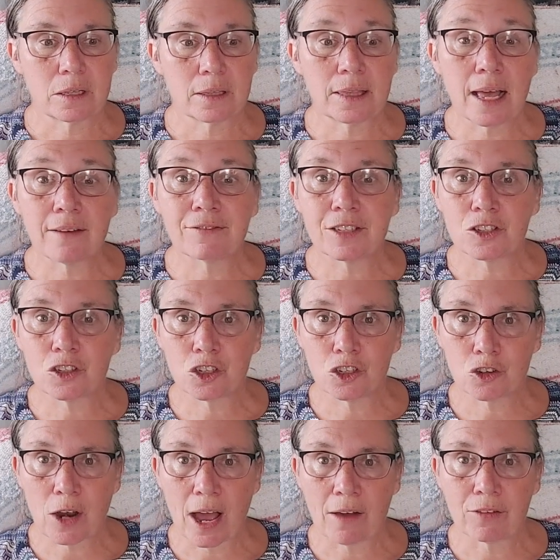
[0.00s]
Left to
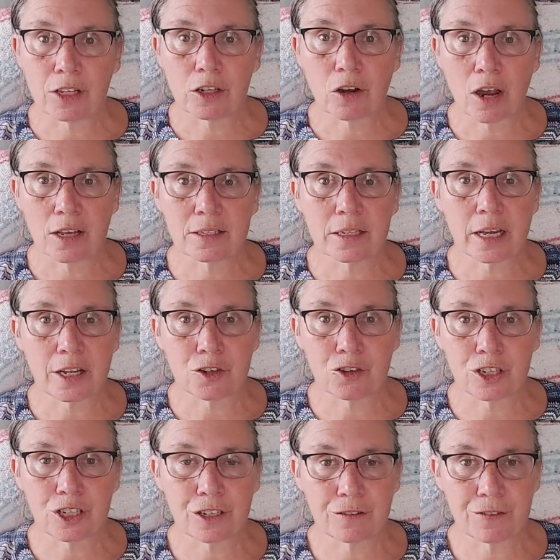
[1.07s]
travel across the
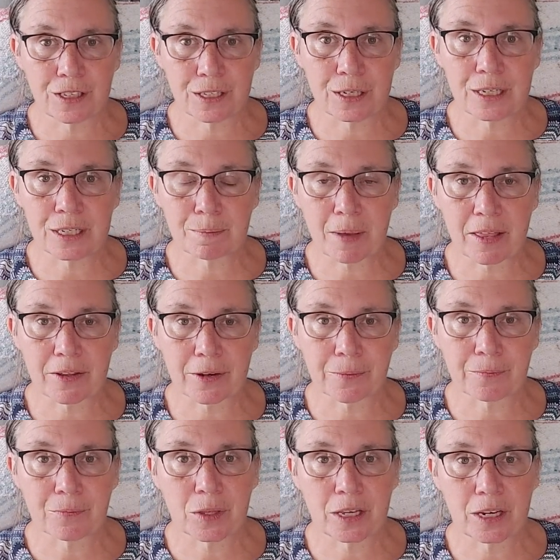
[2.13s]
country to visit his mother
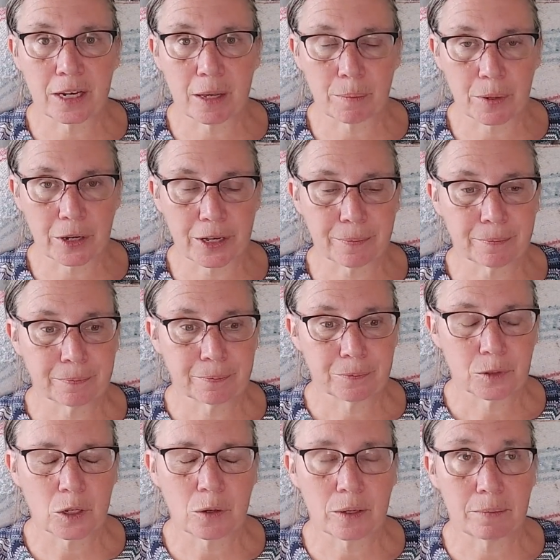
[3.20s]
in
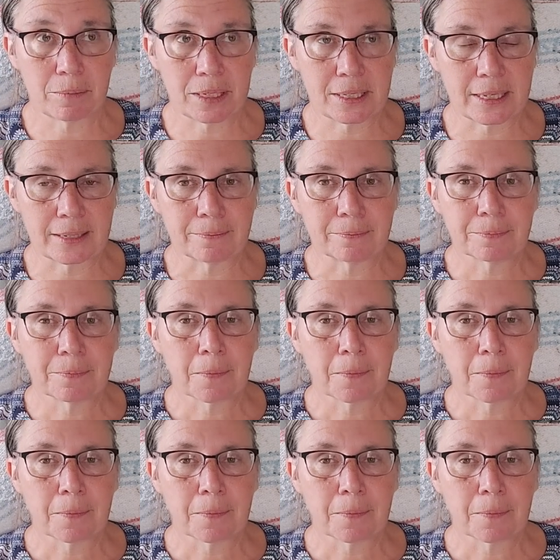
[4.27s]
BC.